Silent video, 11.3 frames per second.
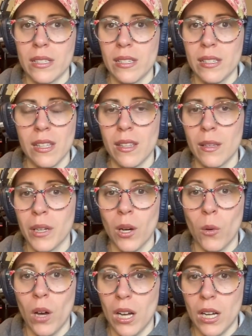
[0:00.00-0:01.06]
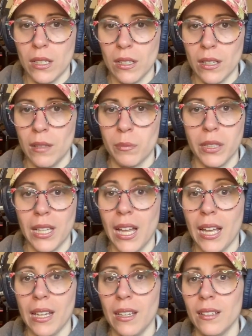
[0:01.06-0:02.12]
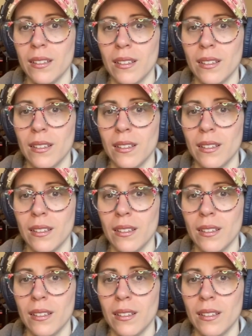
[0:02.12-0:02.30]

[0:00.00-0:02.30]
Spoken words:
to see them go on and play,